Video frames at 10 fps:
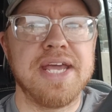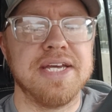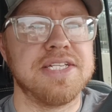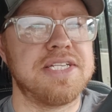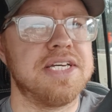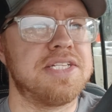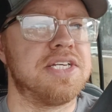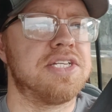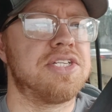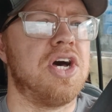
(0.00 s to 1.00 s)

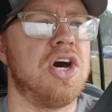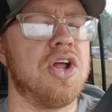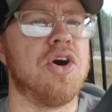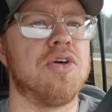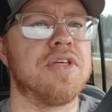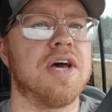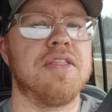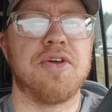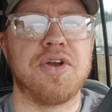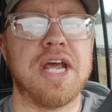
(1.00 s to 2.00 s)
consensus on all
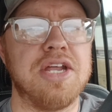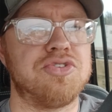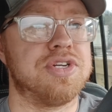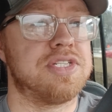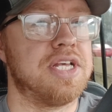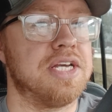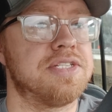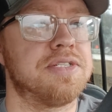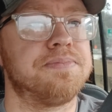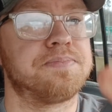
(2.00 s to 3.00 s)
their dangerous things.